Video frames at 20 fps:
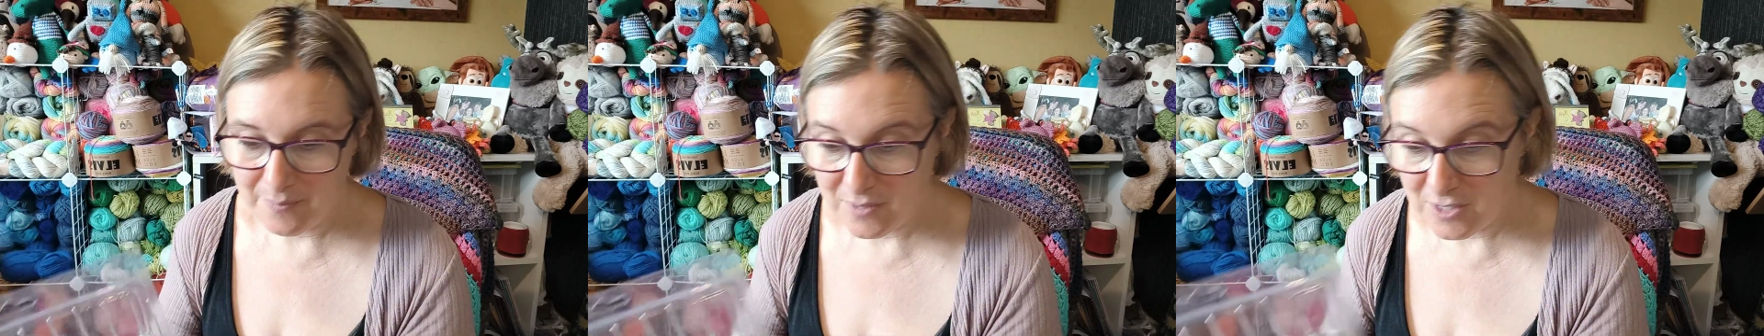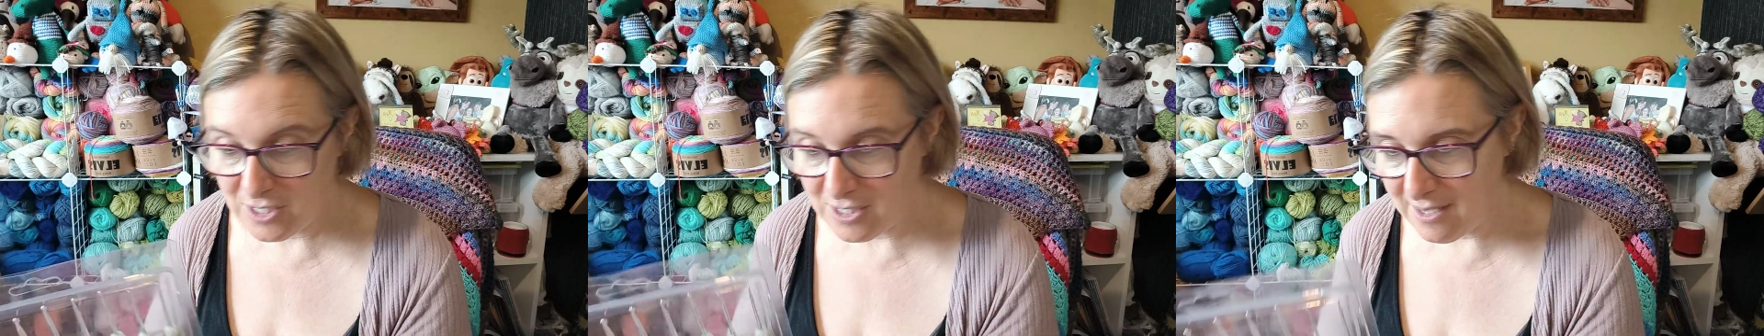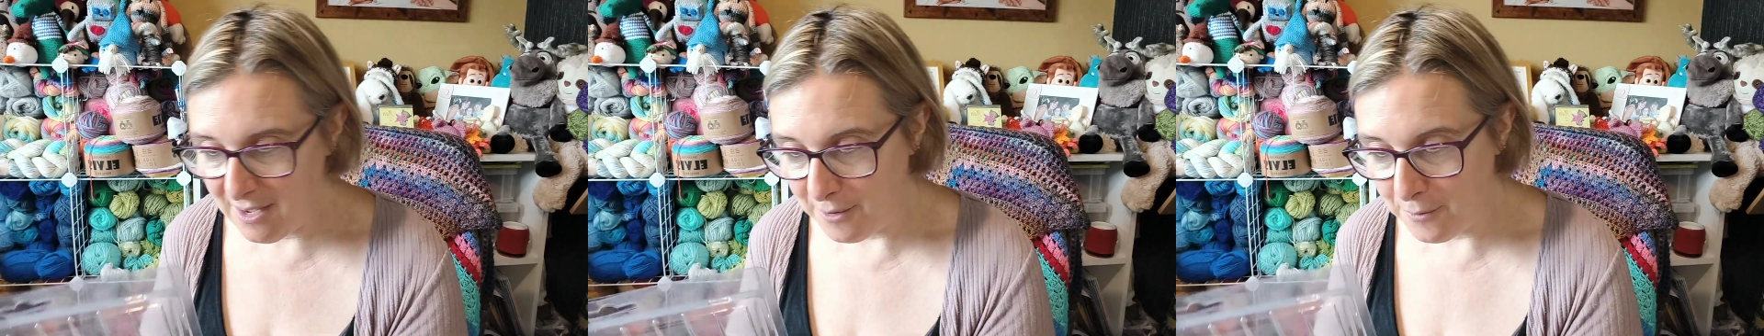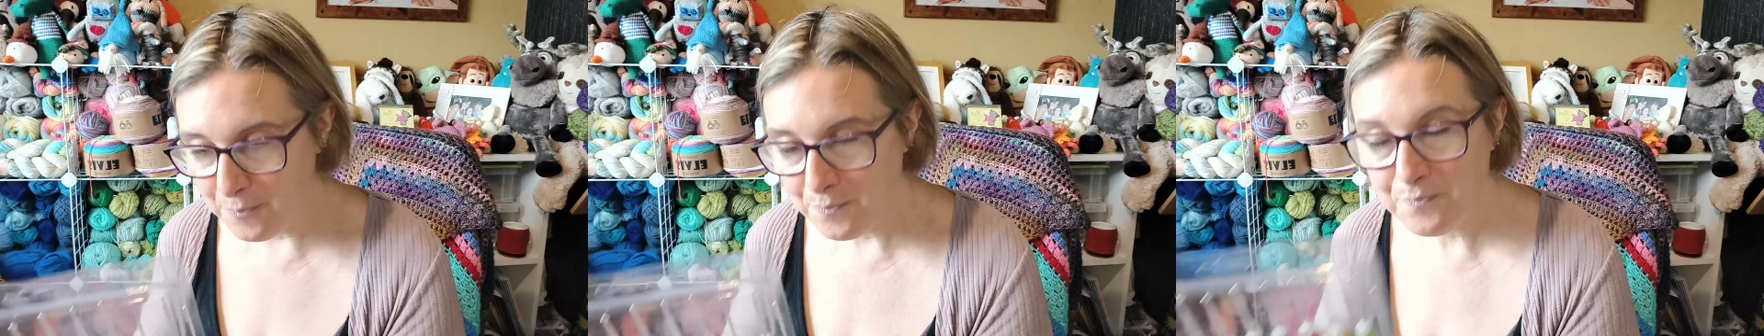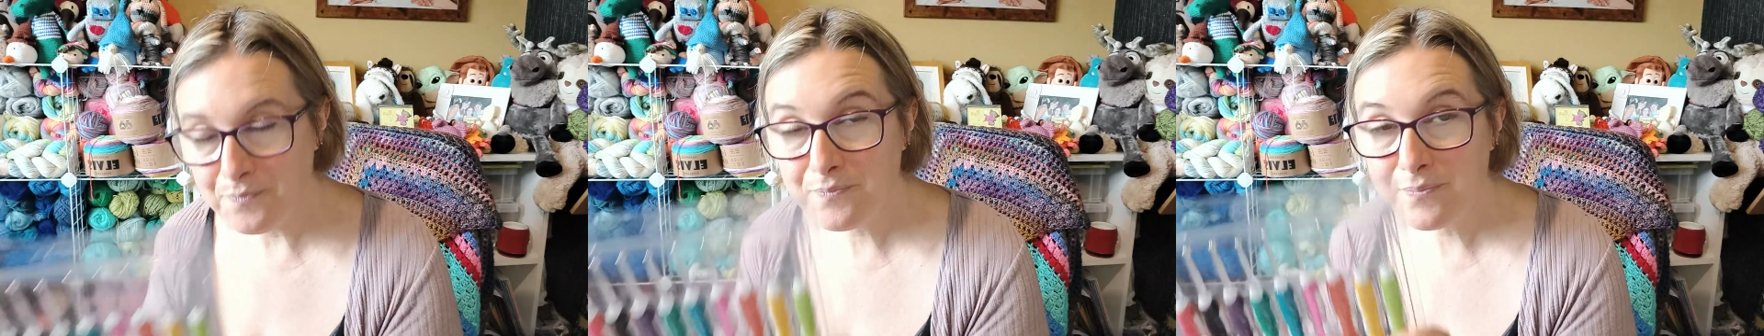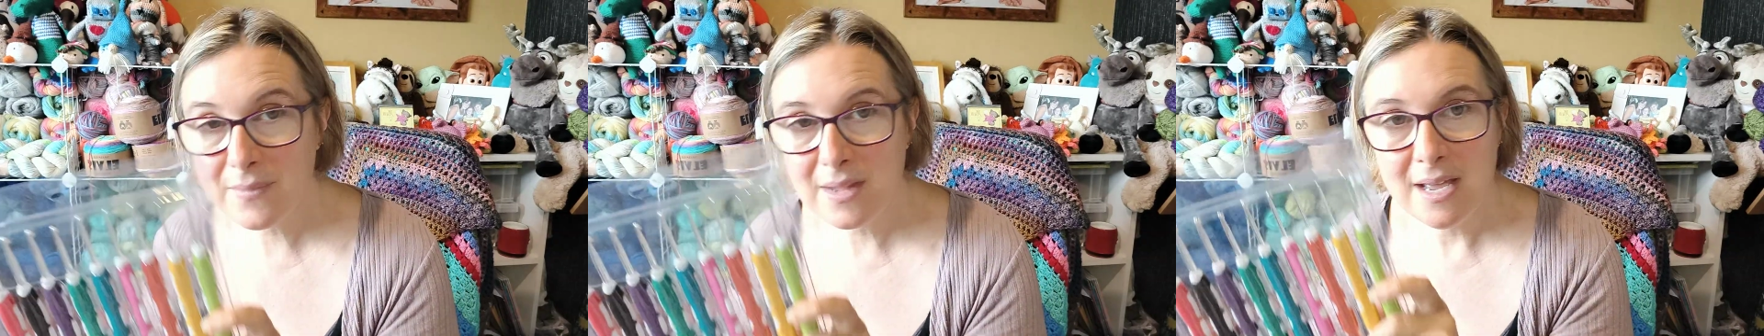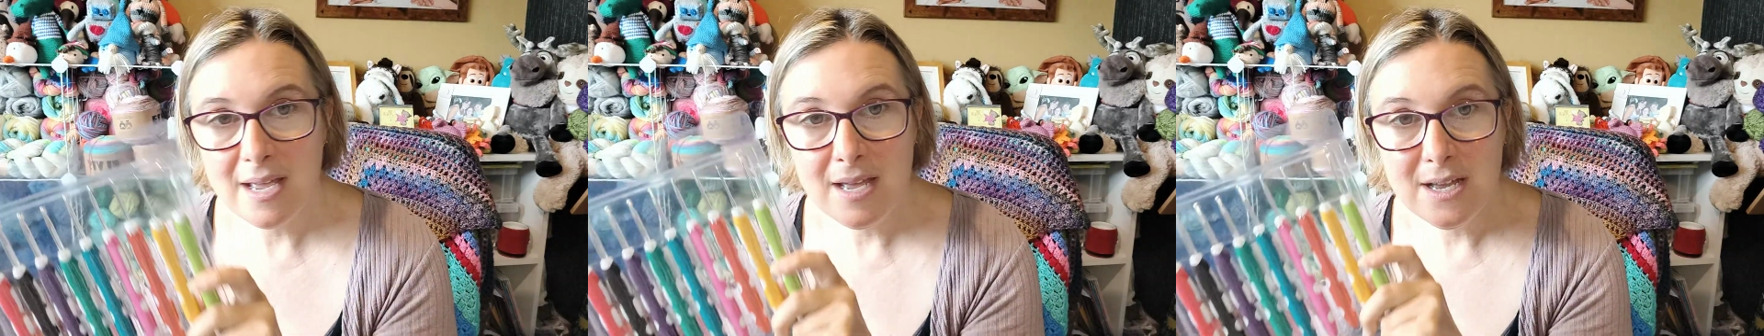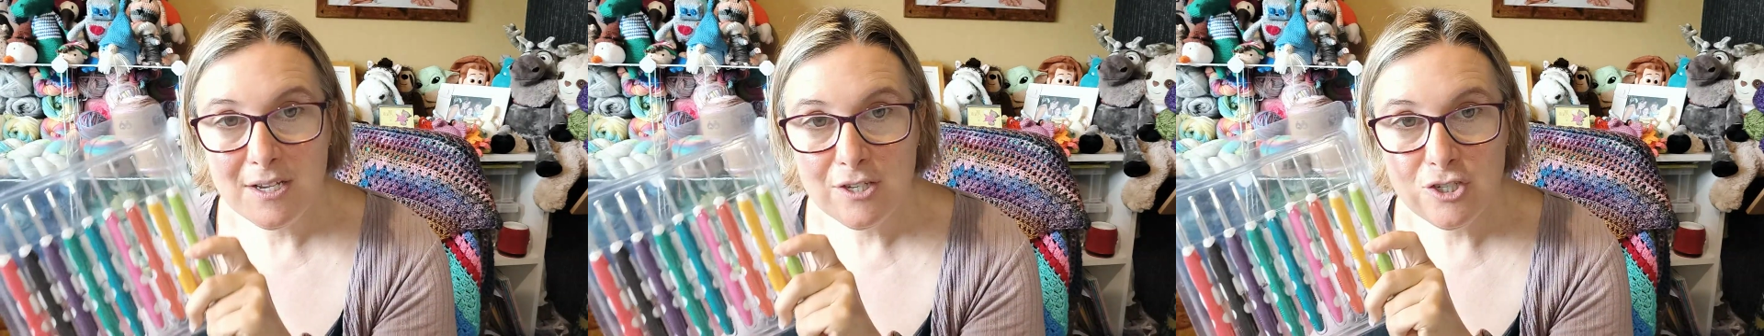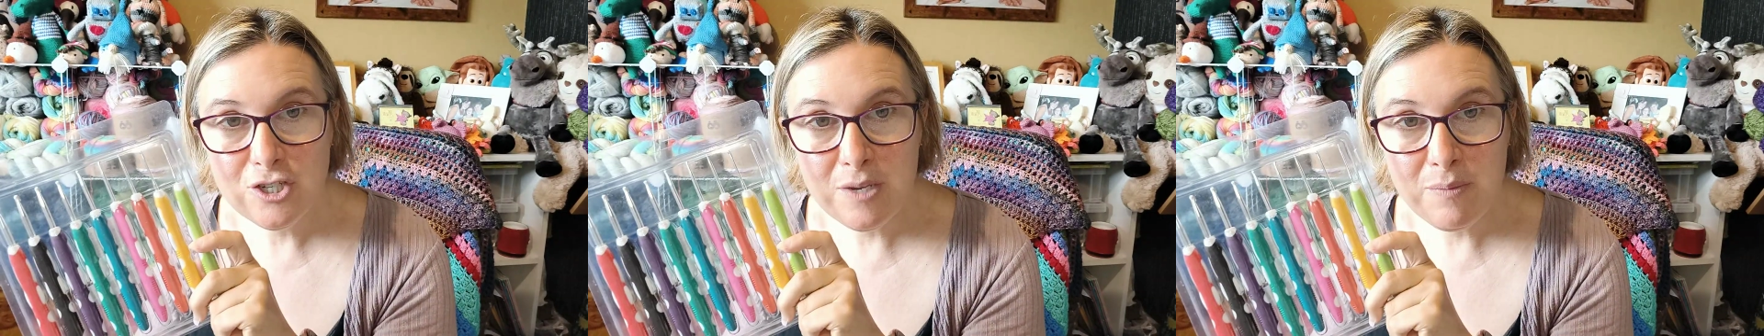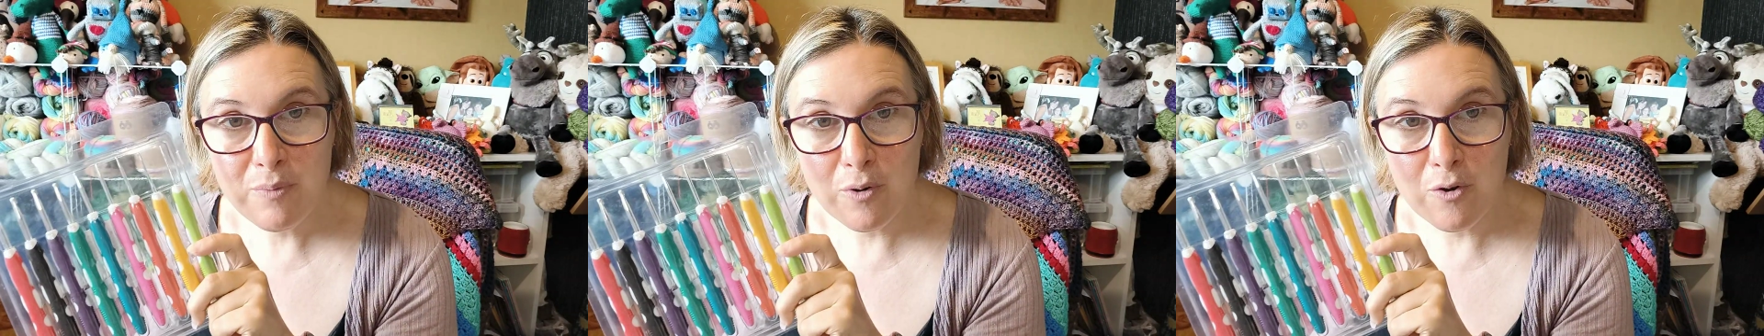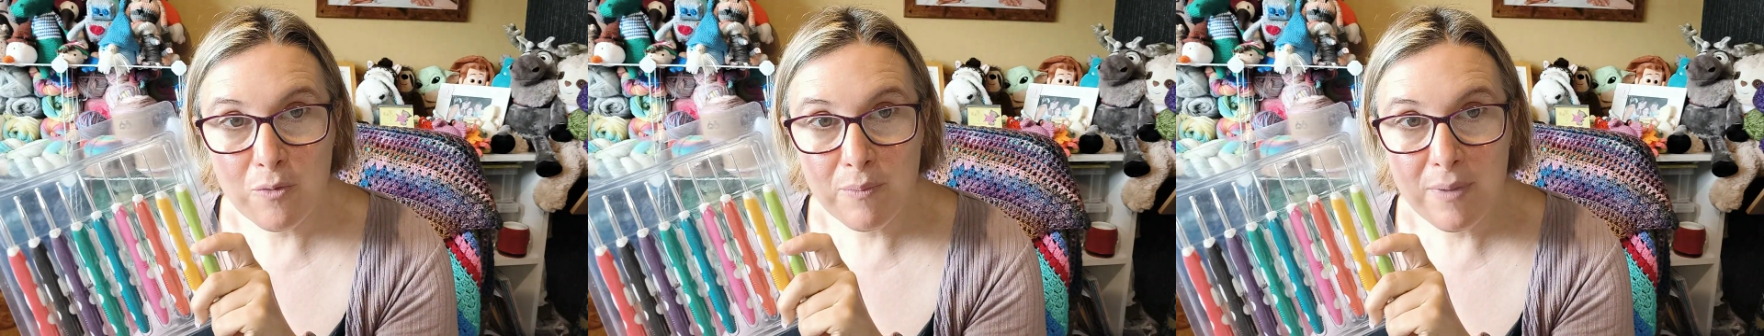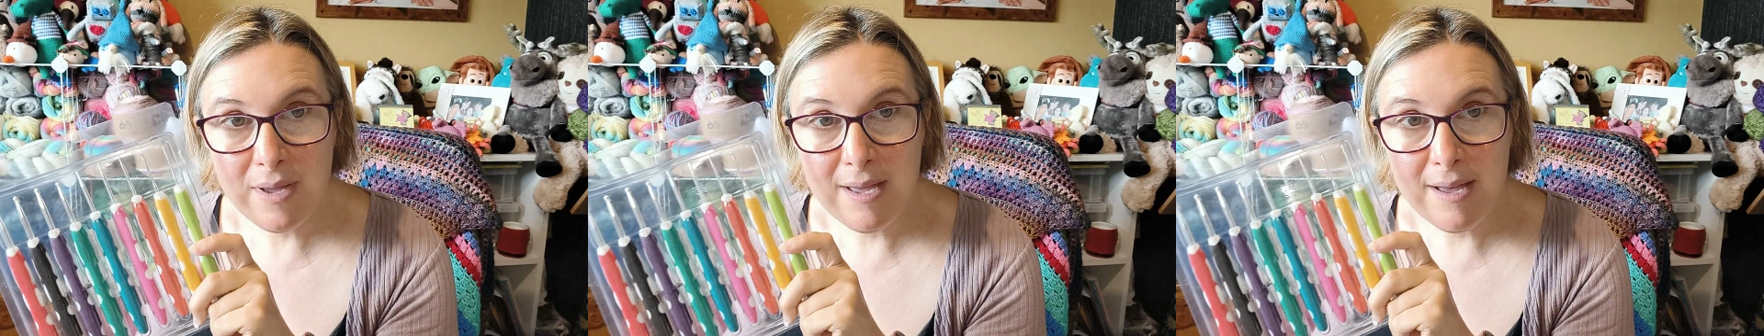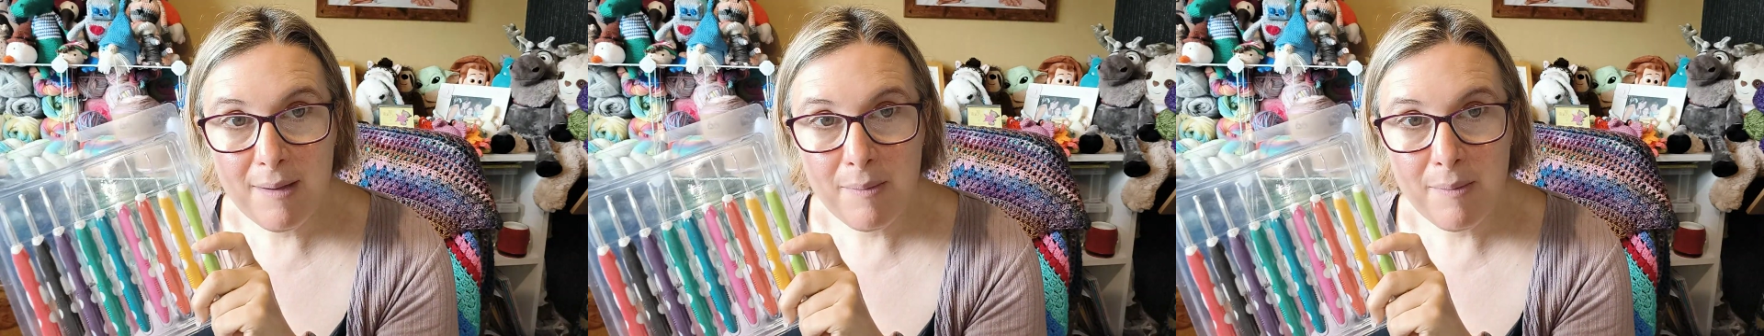So she bought me